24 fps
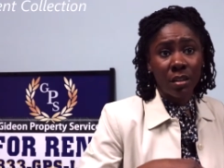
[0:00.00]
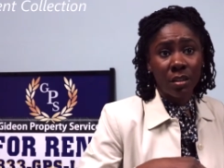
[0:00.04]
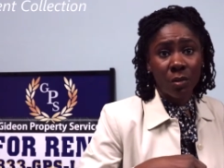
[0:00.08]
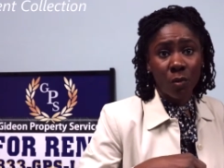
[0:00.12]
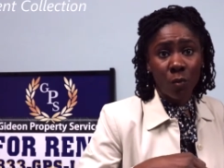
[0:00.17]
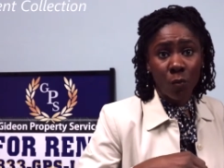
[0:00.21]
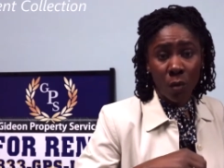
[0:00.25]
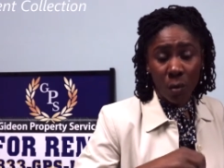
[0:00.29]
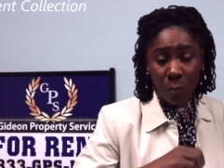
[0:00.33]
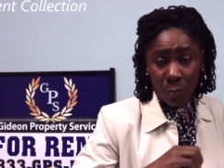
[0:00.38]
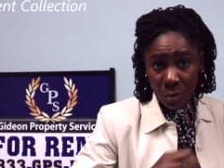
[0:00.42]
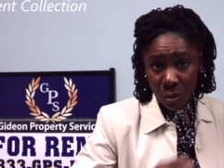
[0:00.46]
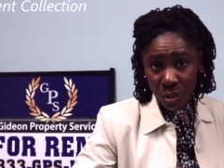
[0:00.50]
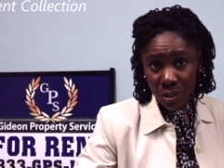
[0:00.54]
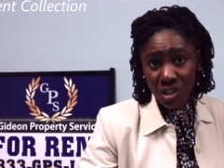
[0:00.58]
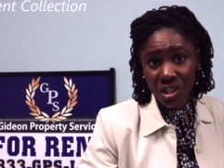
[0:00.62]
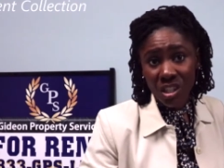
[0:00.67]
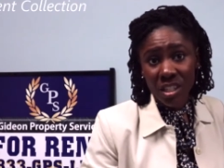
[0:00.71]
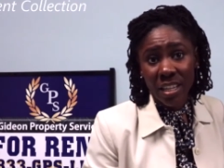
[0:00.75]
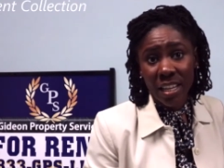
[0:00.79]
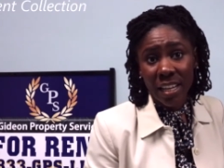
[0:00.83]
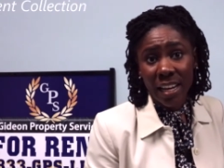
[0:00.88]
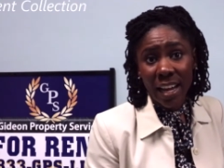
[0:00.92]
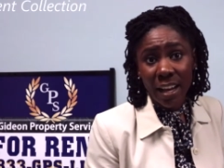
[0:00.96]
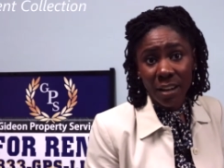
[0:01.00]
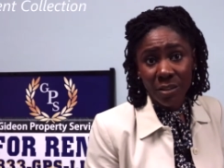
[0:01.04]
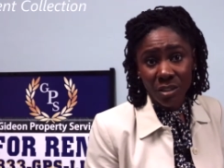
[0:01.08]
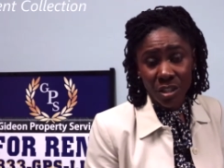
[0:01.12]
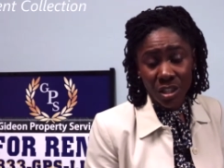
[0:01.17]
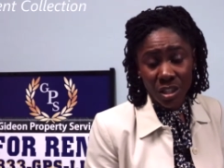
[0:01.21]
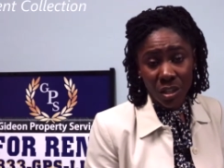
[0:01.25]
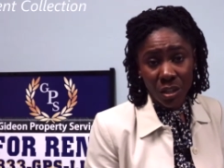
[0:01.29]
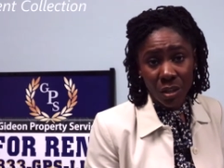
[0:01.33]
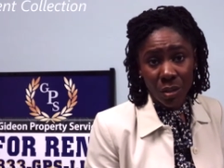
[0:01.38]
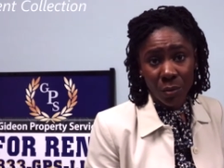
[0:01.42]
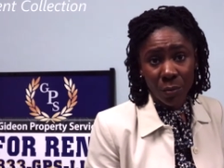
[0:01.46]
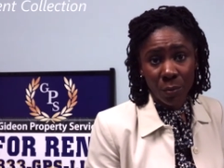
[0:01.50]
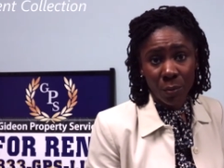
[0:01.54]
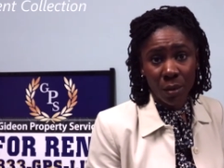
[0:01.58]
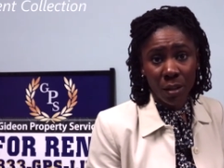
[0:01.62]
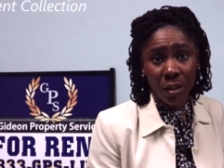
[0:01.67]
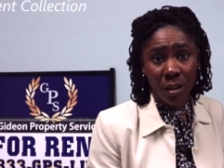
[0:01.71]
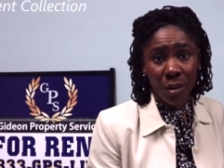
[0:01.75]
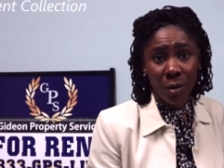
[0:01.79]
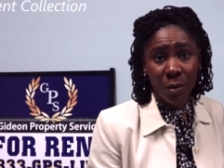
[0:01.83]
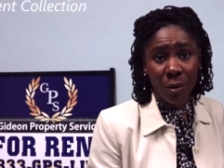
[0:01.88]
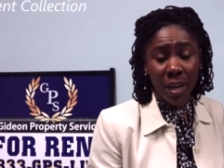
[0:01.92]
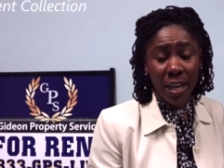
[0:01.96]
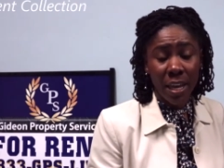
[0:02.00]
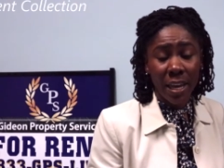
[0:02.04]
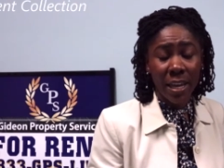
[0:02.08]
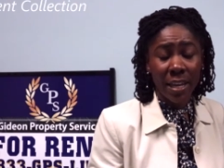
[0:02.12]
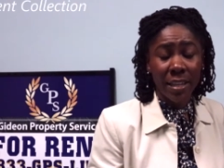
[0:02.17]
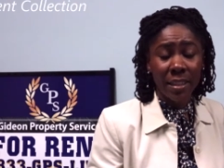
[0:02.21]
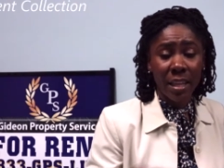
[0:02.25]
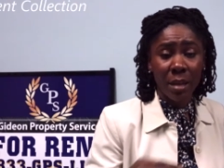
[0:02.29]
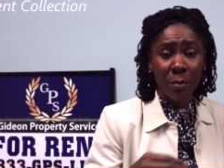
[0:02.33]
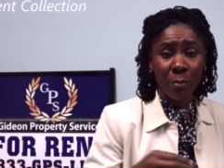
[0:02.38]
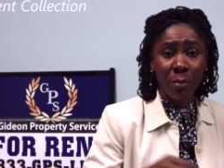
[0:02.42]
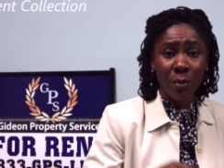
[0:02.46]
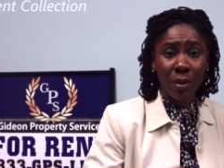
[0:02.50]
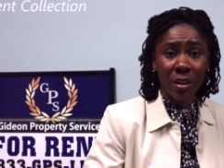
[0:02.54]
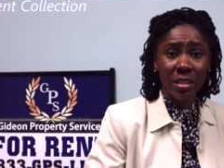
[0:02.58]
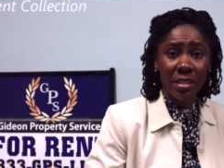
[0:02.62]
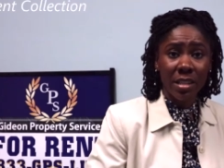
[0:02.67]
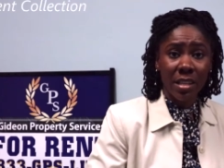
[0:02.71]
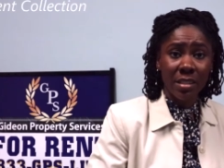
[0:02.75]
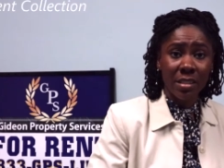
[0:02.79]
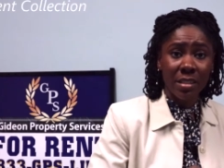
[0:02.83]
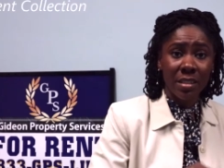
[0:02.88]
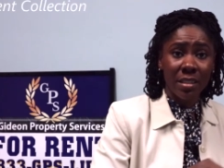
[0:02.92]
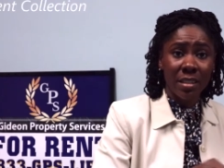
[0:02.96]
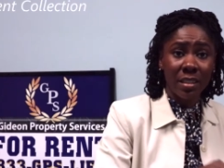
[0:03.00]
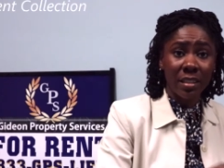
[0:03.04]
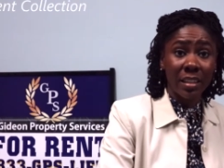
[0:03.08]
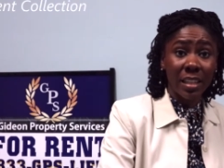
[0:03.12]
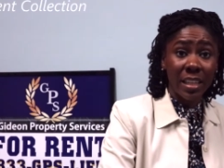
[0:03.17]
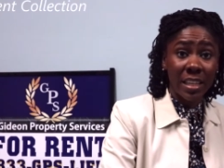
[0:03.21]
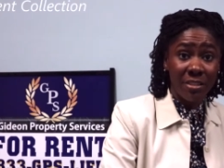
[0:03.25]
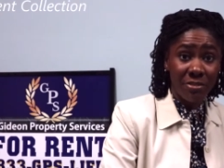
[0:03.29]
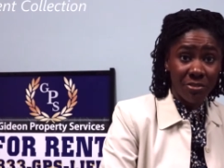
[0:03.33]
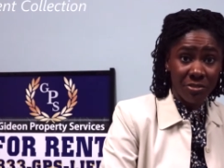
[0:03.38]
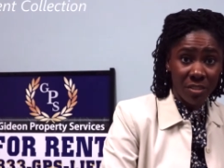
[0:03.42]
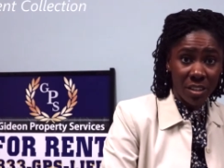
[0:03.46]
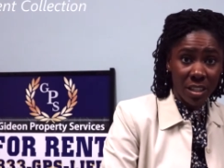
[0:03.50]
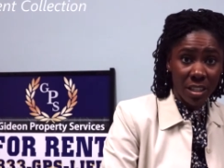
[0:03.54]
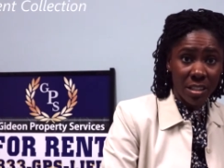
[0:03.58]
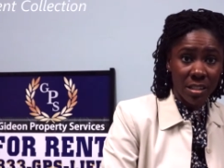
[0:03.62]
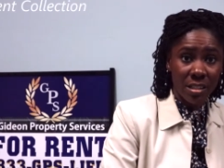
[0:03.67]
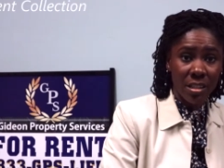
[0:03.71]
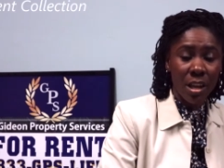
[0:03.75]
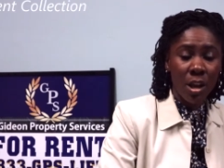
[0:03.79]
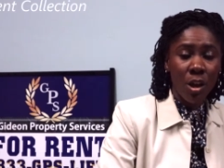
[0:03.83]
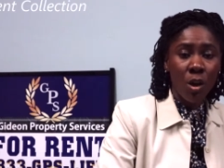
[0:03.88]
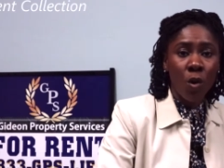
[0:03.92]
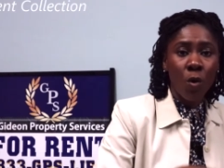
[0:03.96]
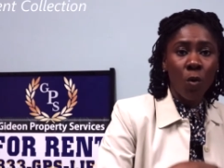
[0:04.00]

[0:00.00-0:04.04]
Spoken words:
we're pushing that out to you. Okay, and that brings us to the late fees.